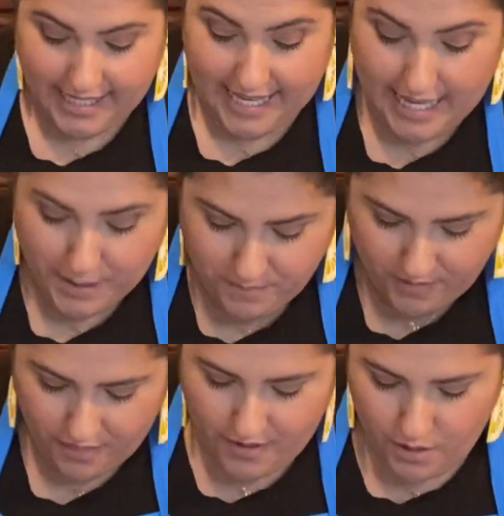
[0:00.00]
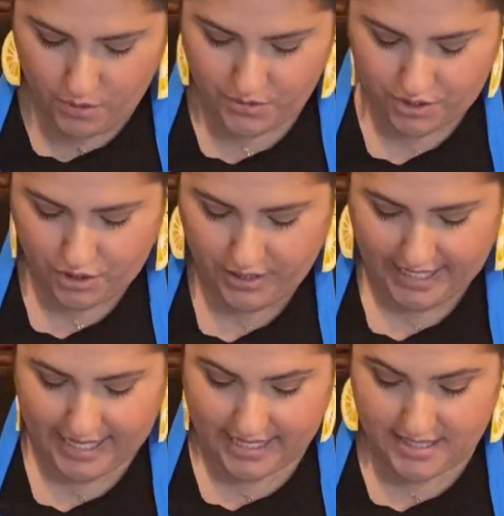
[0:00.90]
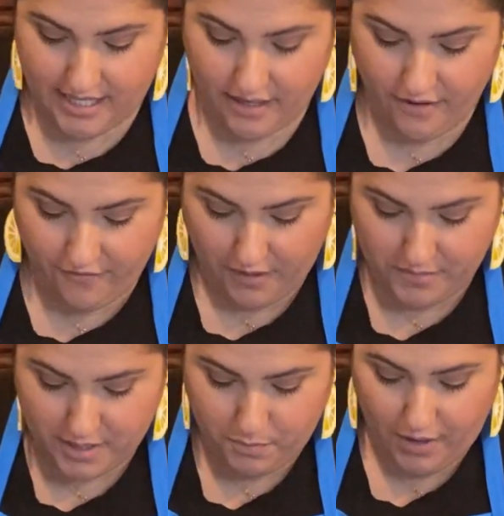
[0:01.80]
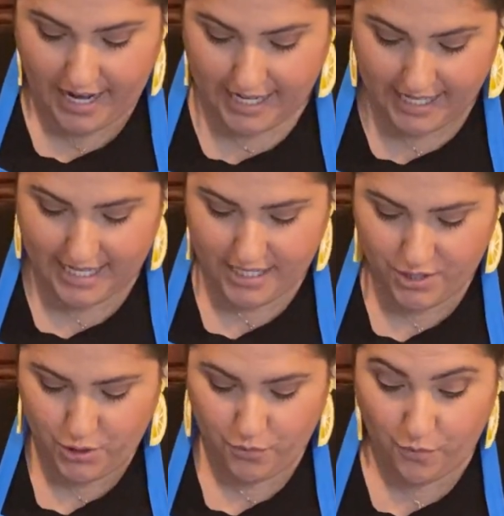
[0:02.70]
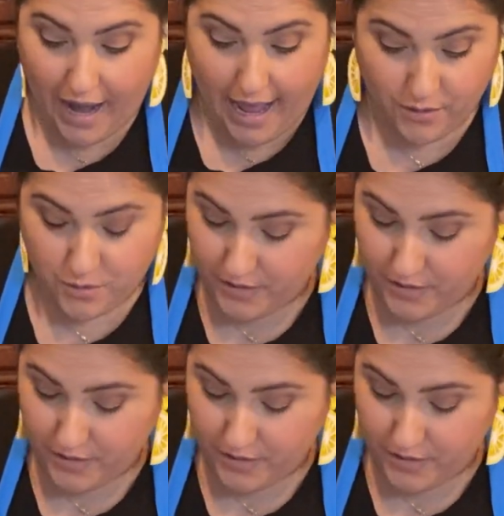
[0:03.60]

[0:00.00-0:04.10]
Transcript: keep those cookies from spreading into rounds.